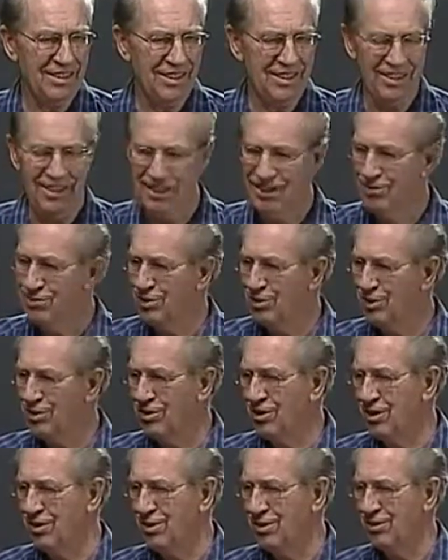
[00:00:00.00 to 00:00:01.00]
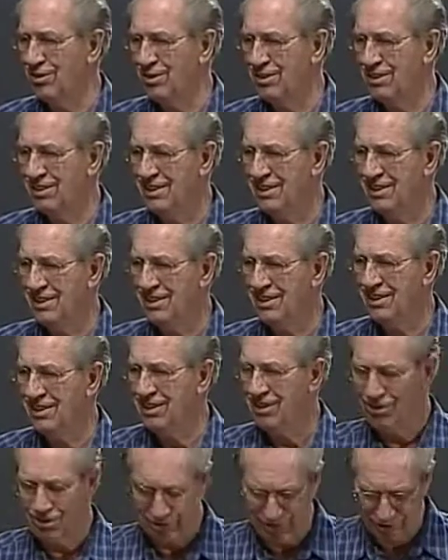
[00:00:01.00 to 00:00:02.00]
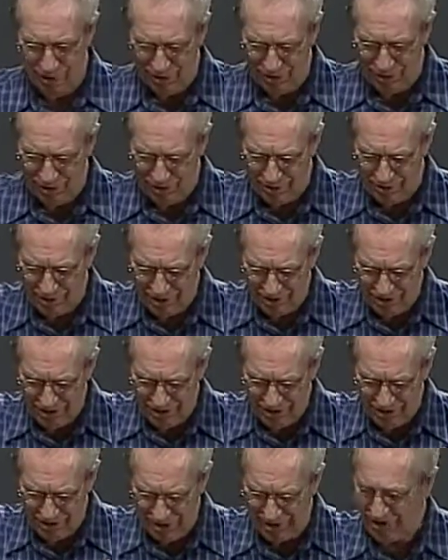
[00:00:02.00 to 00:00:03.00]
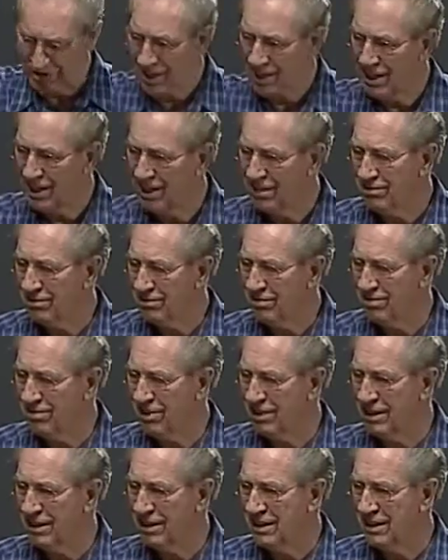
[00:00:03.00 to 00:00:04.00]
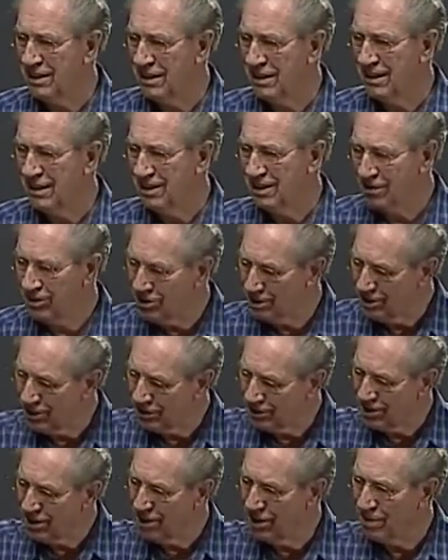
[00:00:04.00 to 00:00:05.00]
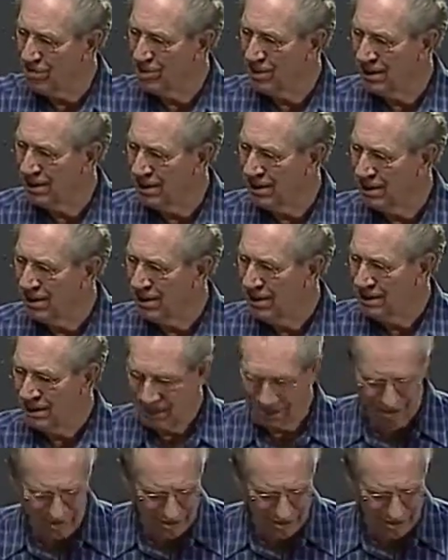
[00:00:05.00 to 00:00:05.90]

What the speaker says: Heavens no. Their glory is still yet out in front. It's still coming. And